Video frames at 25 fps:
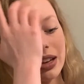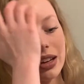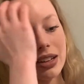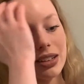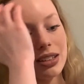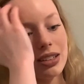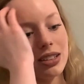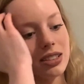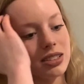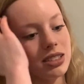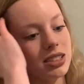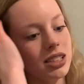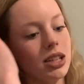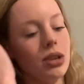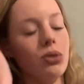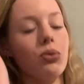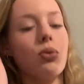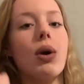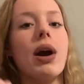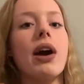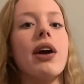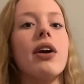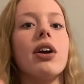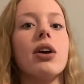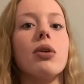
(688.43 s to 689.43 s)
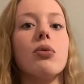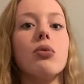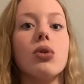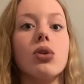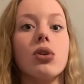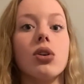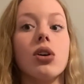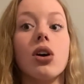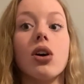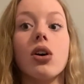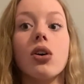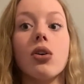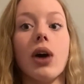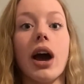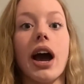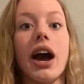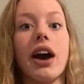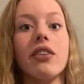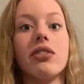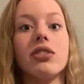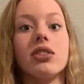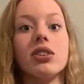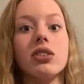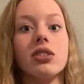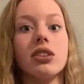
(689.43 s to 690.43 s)
to see where it will go
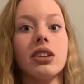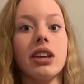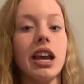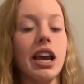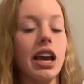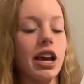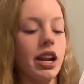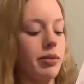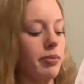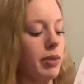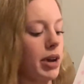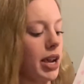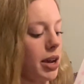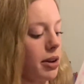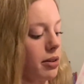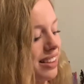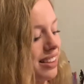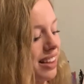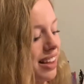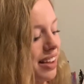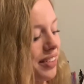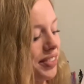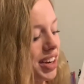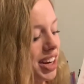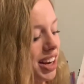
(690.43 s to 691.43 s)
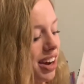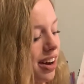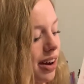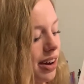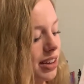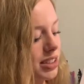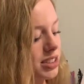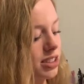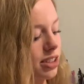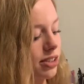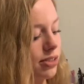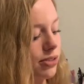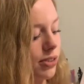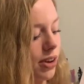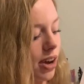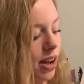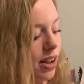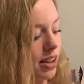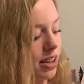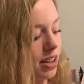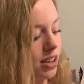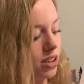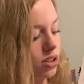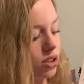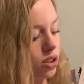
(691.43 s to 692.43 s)
after the anime. It would also fall
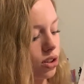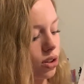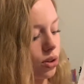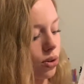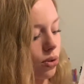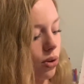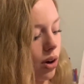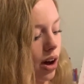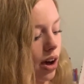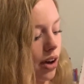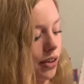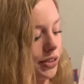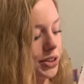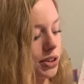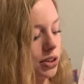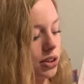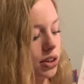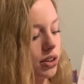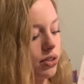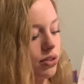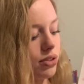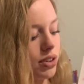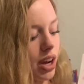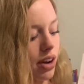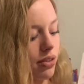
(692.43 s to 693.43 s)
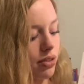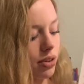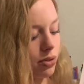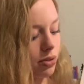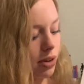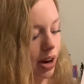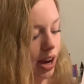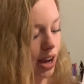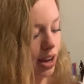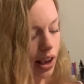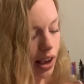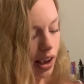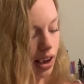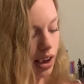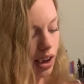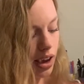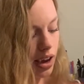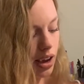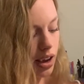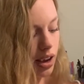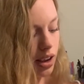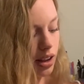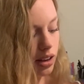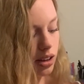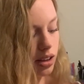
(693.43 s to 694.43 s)
into author you've never read,
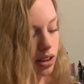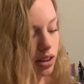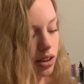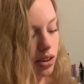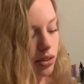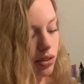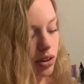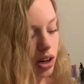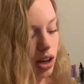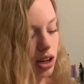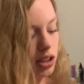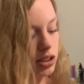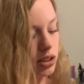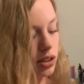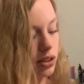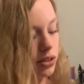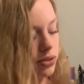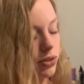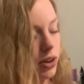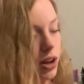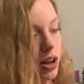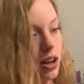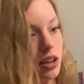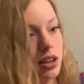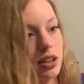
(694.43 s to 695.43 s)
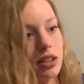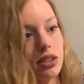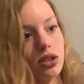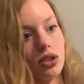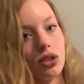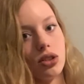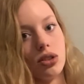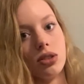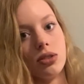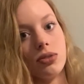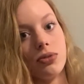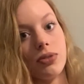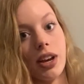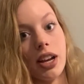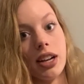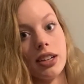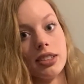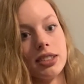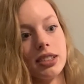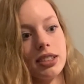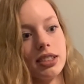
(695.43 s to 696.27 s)
and would also fall into fantasy